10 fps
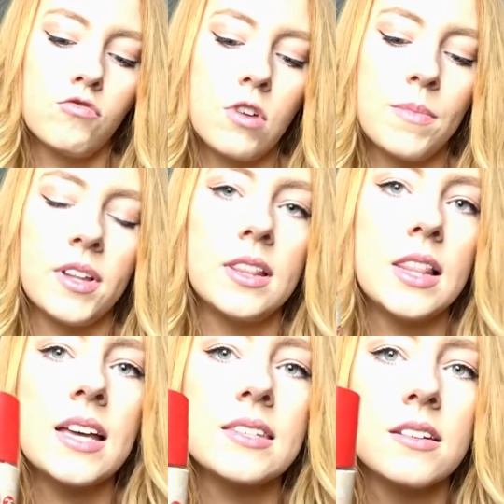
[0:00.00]
Rimmel
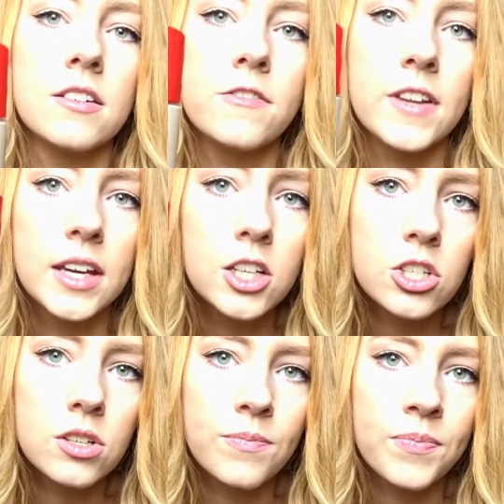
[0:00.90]
Lasting
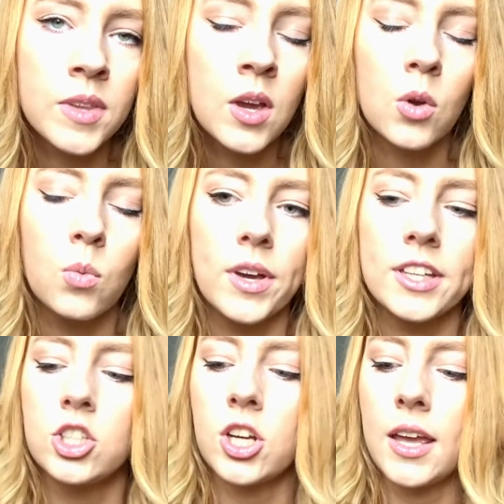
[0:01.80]
Finish,
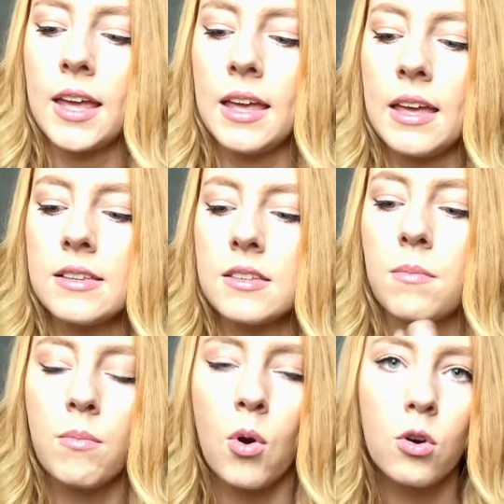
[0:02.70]
which is
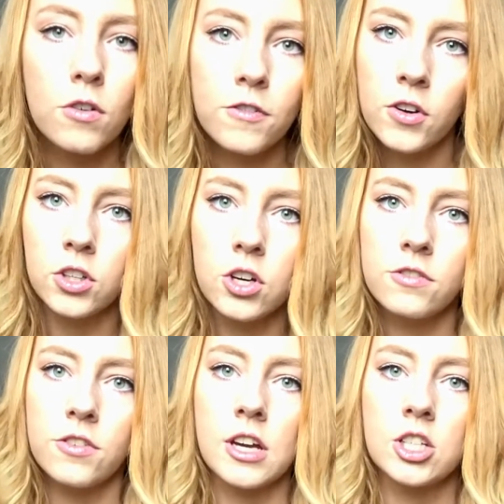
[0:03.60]
more full
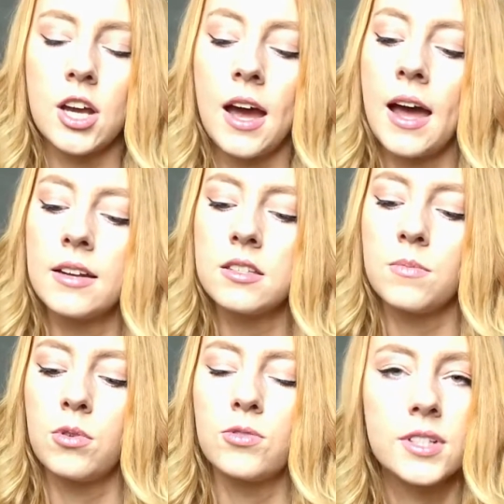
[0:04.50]
coverage and
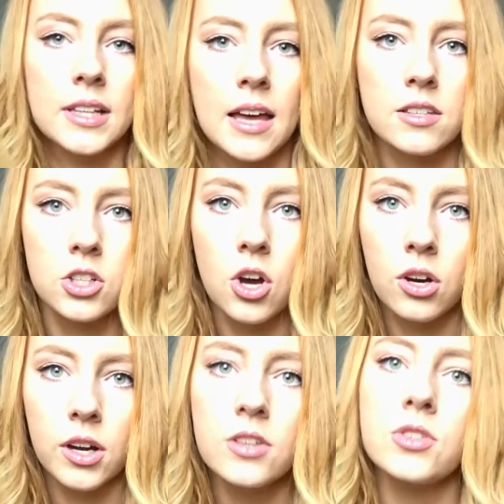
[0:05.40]
supposed to last
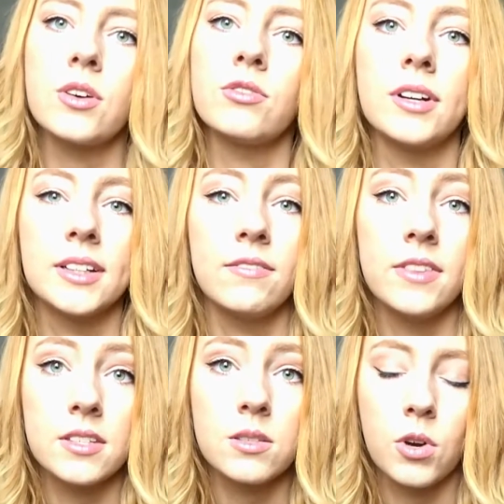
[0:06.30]
longer, so I thought I'd give
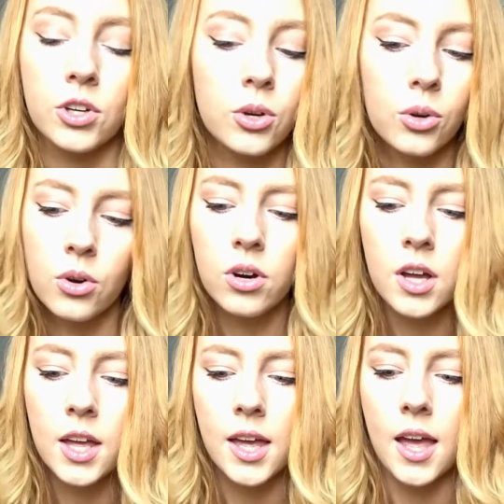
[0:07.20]
this one a go.
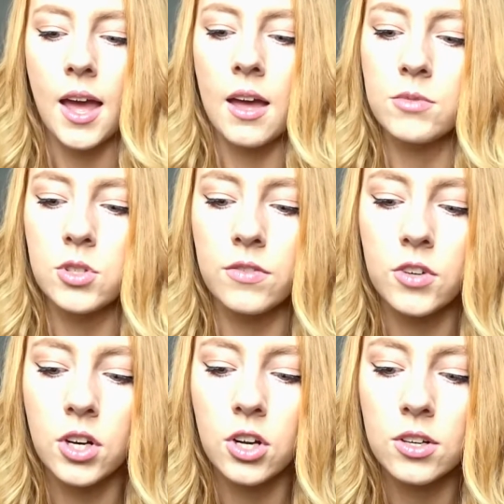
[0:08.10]
So I've
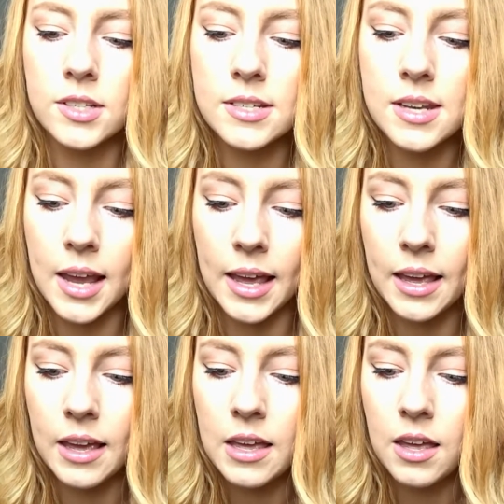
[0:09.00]
got it on
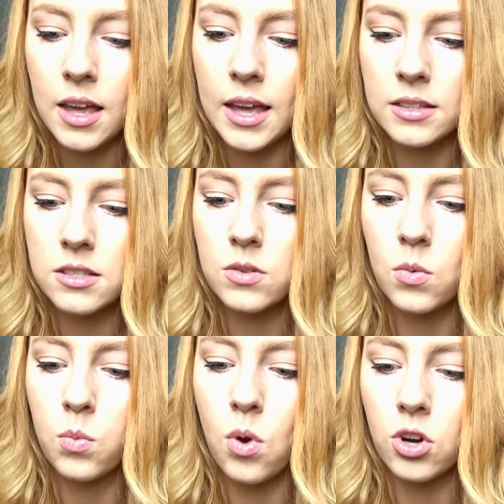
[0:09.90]
today. It's
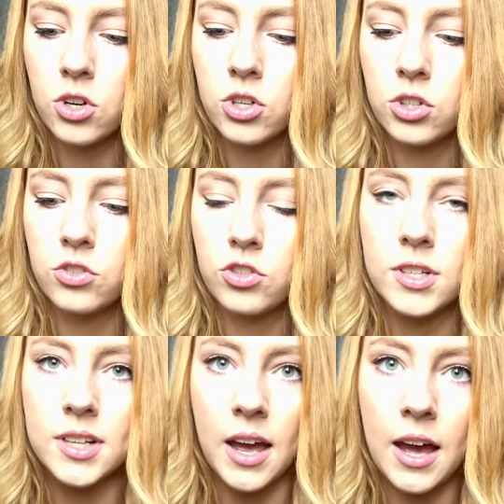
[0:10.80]

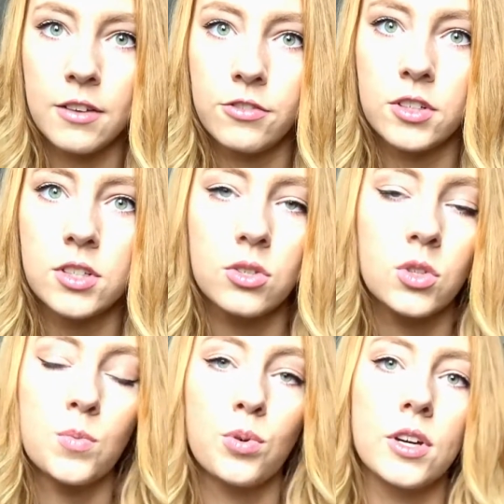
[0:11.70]
100 Ivory, so
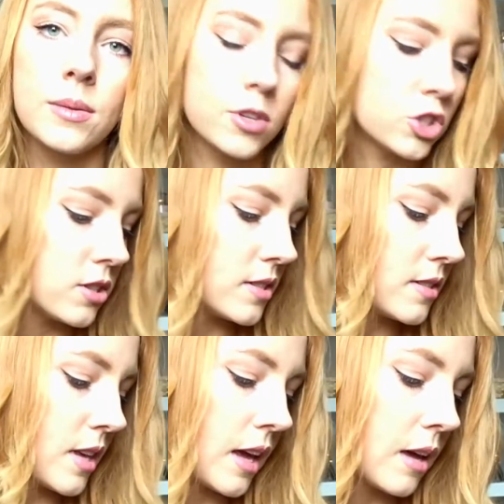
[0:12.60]
it's pretty much the
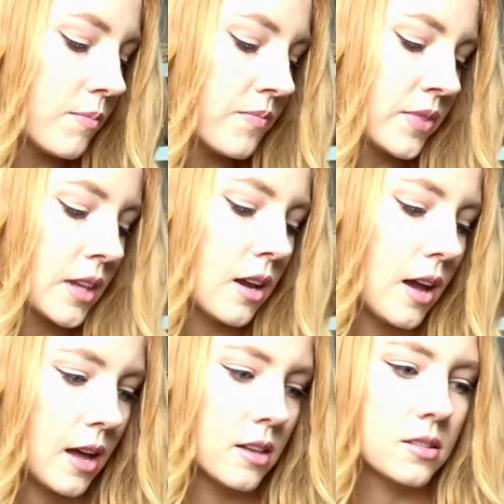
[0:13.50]
same
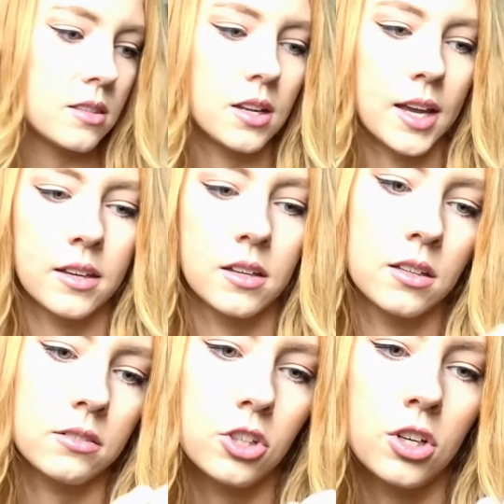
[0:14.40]
as the lighter
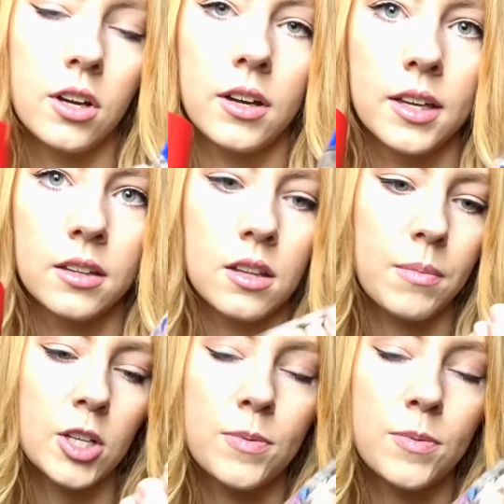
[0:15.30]
colour in the Match